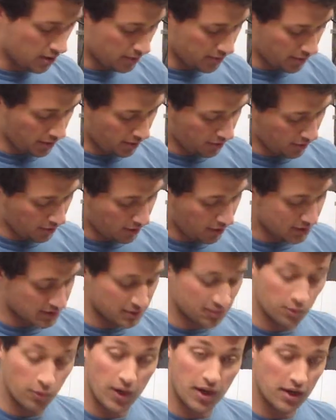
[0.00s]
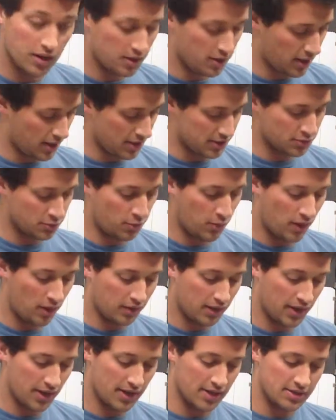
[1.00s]
there to cut some weight, as
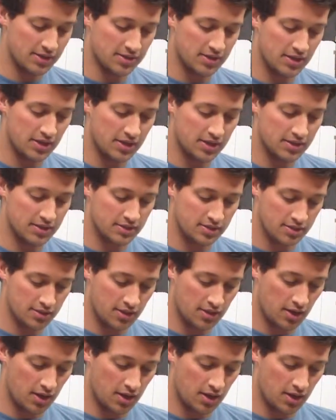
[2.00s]
well as these